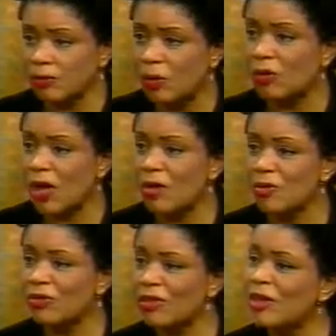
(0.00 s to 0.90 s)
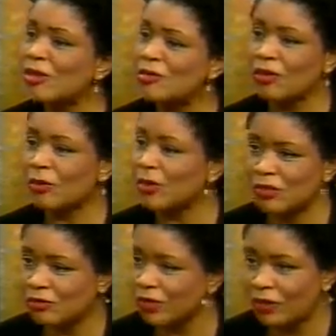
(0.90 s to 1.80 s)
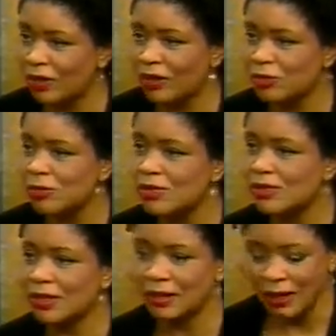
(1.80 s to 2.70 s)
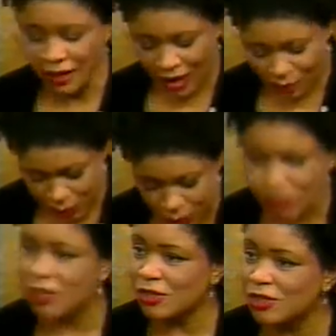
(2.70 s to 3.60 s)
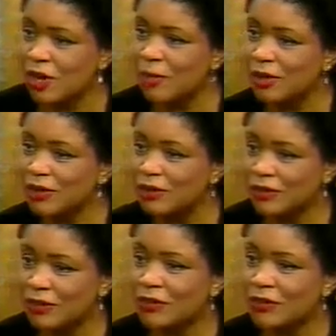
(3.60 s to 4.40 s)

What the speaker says: Okay. Well, thank you very much. Very interesting. And we appreciate you coming into the studio.